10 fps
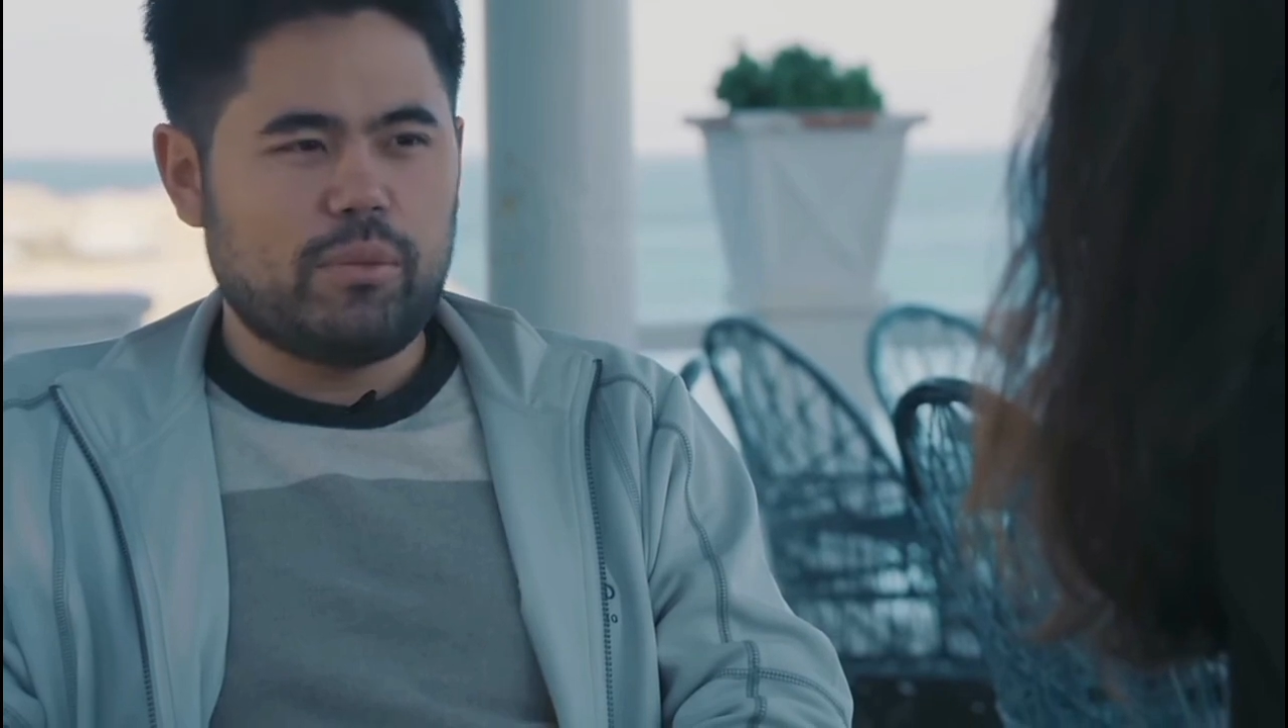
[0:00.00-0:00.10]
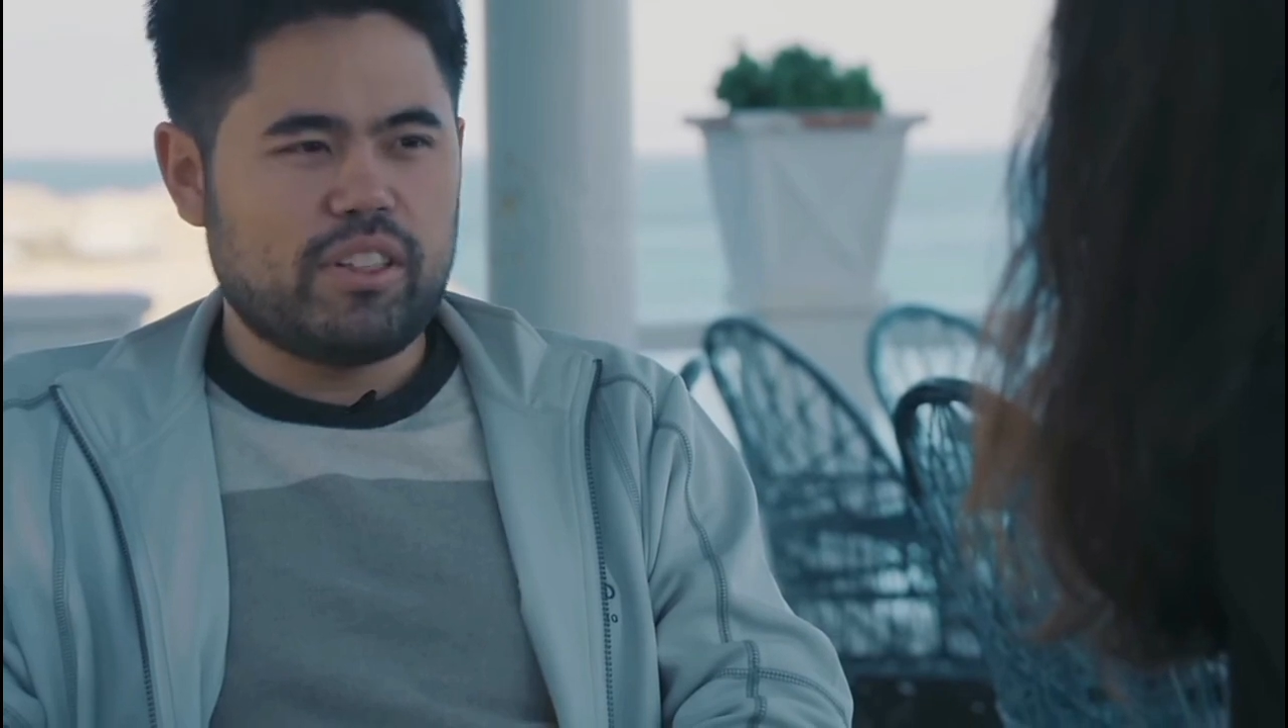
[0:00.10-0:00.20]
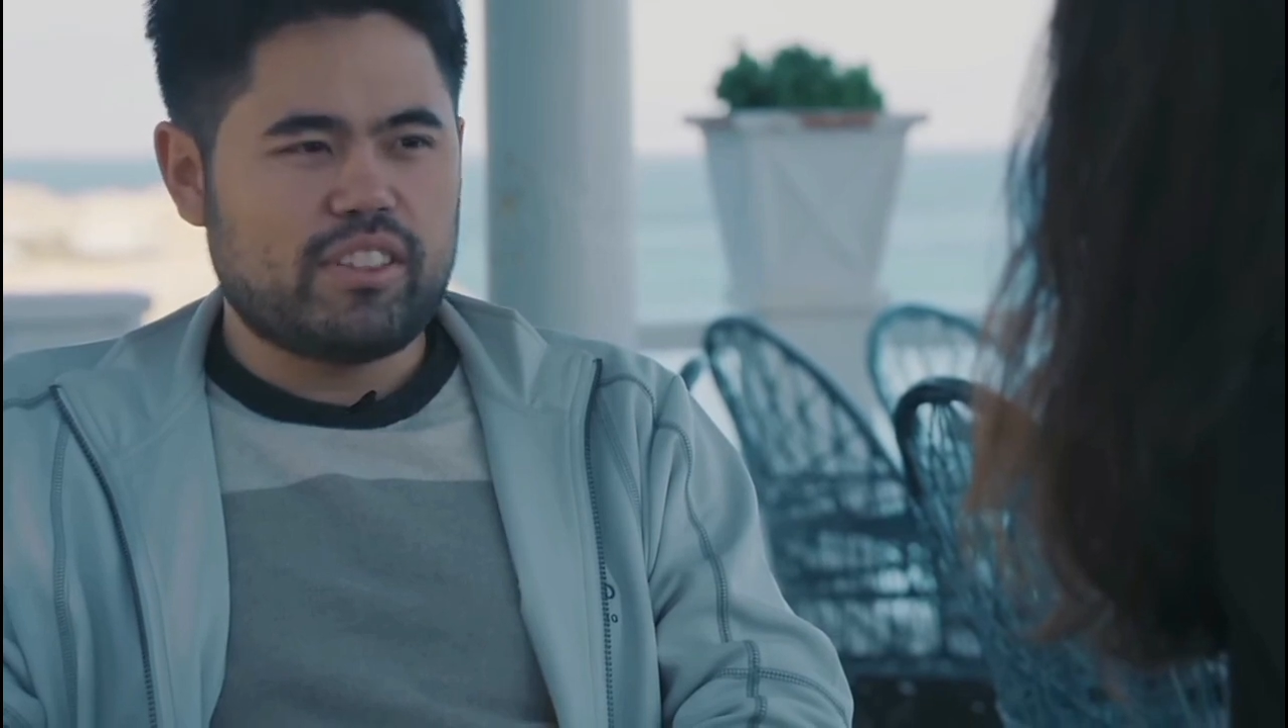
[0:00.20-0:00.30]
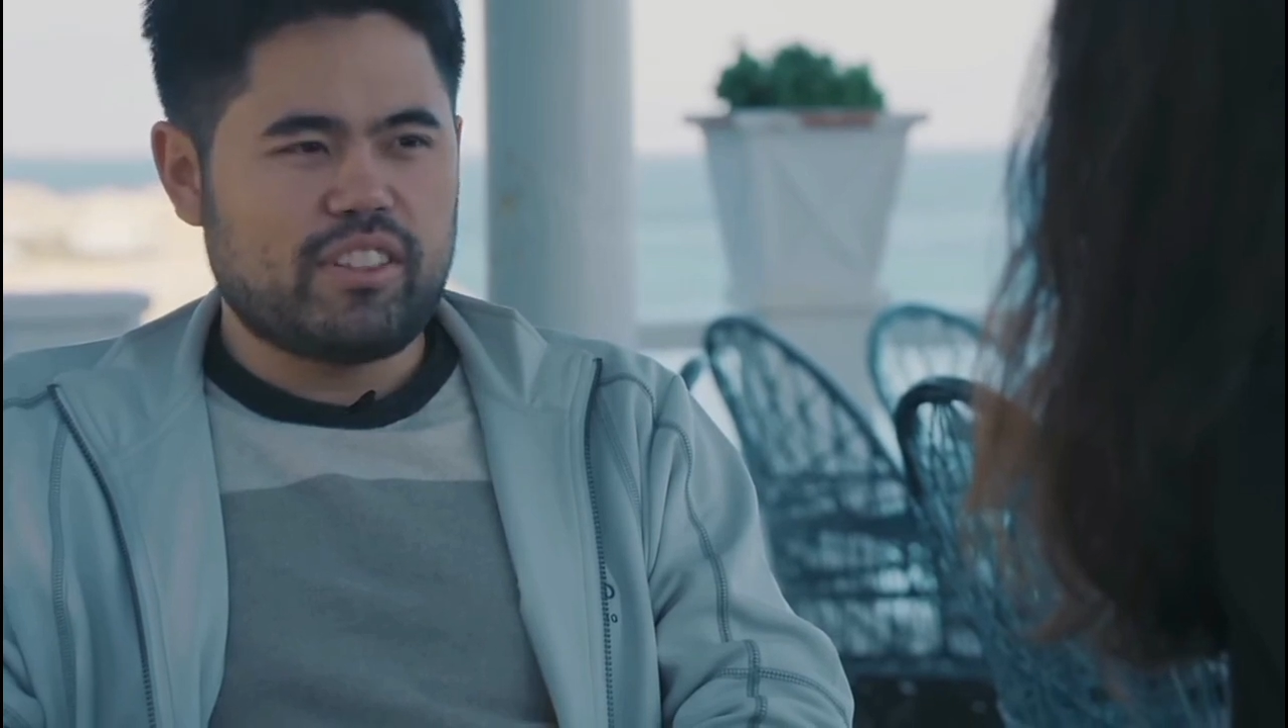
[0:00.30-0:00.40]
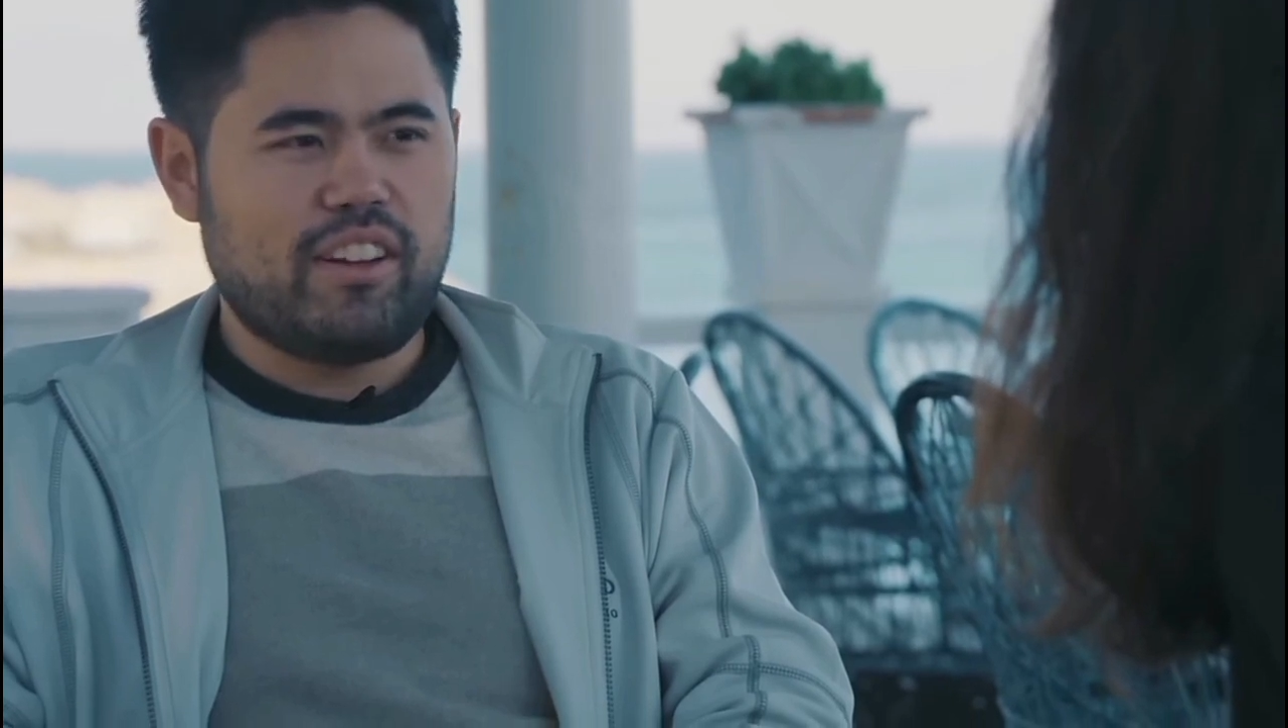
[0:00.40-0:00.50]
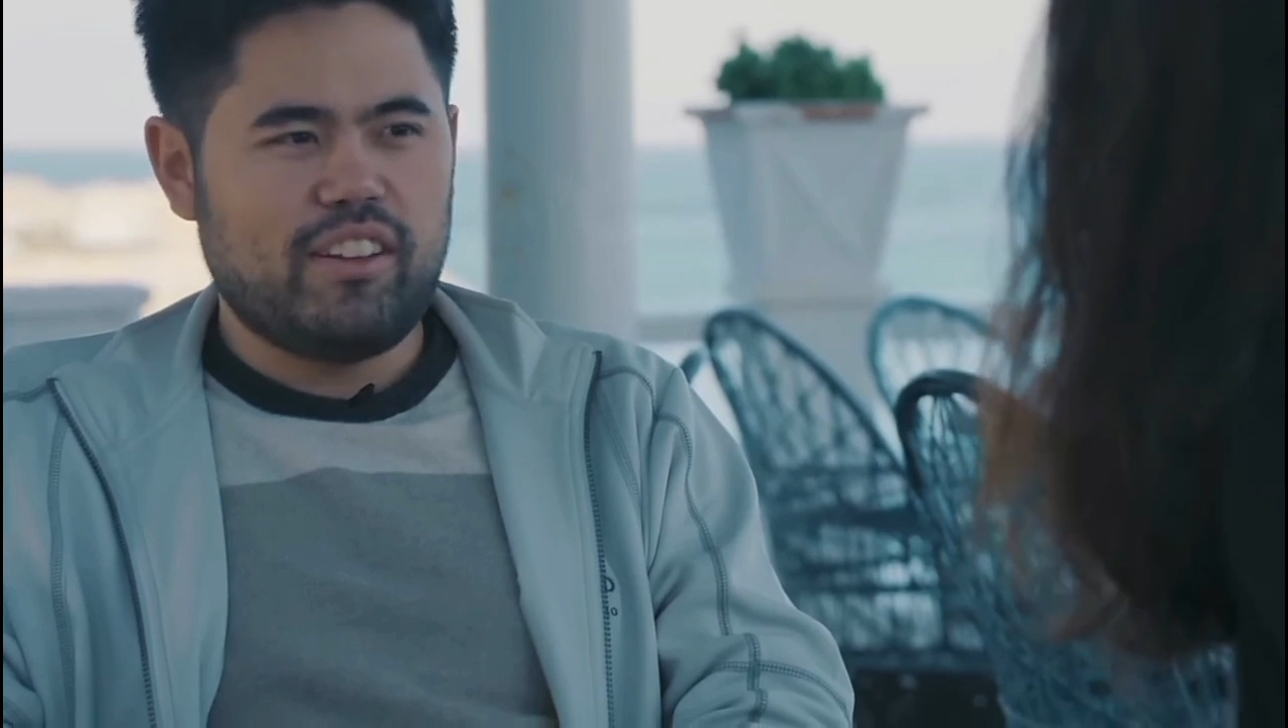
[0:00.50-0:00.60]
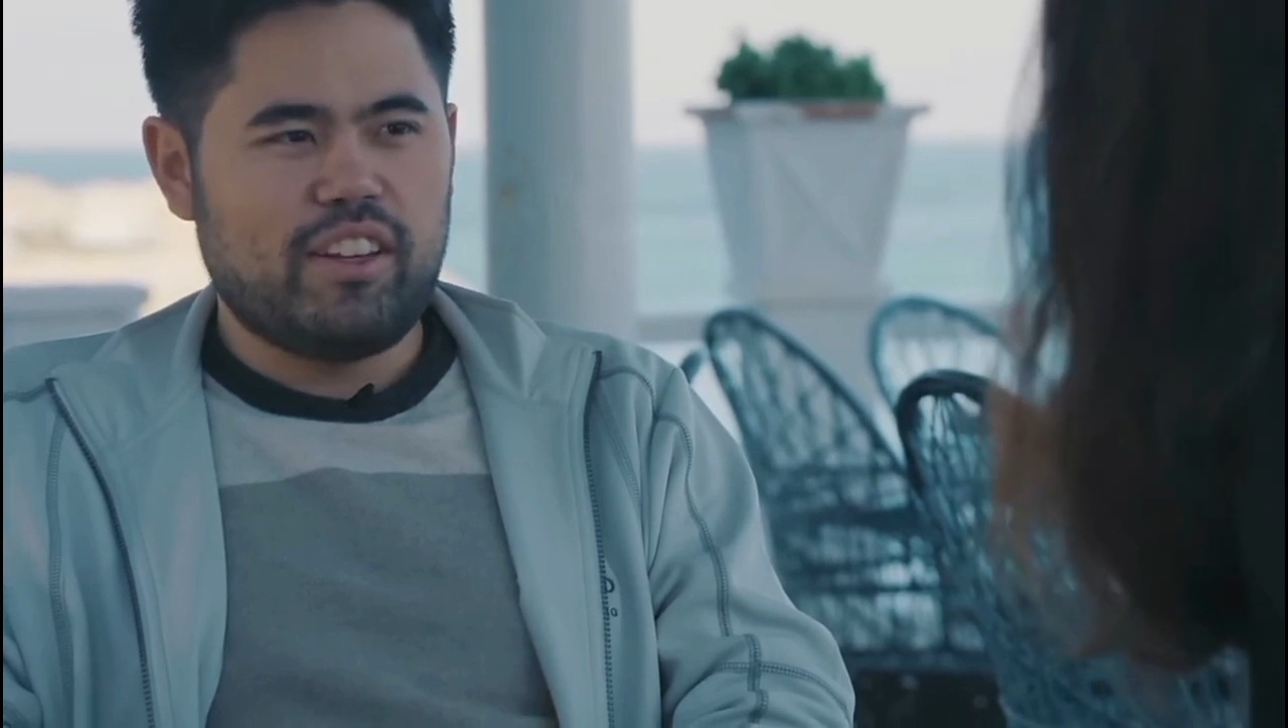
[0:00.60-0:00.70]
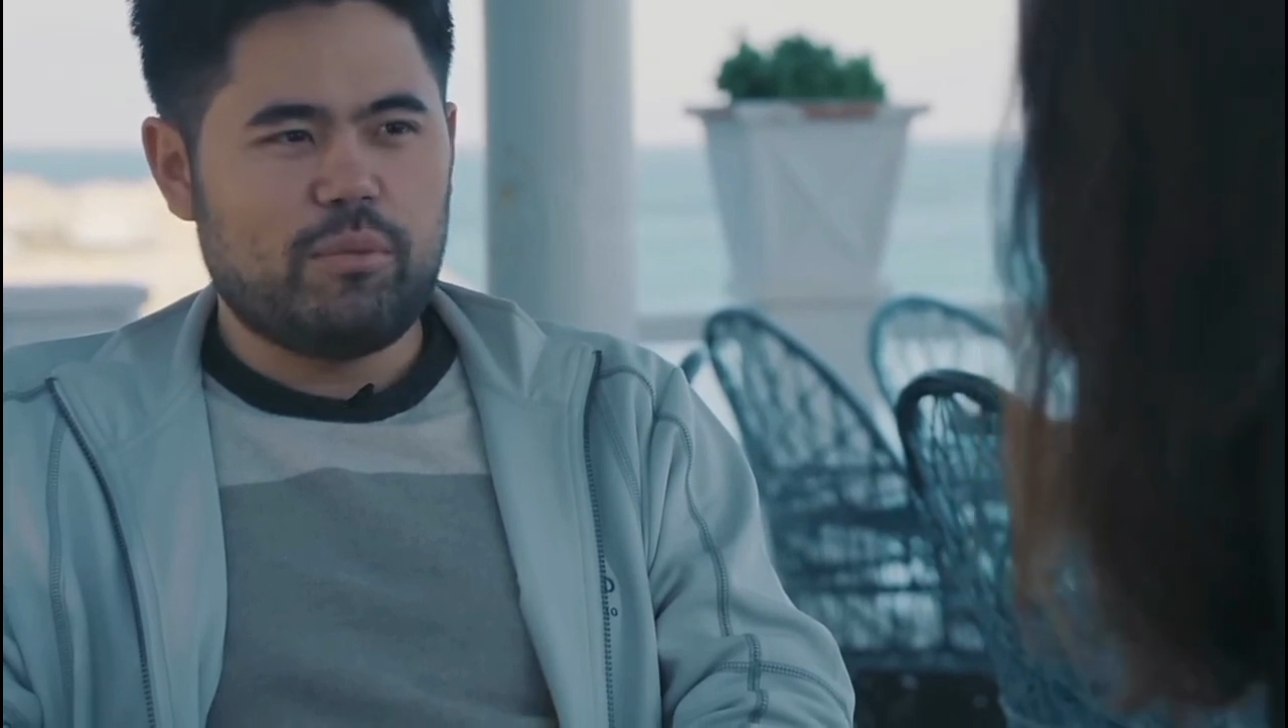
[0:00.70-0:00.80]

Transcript: my style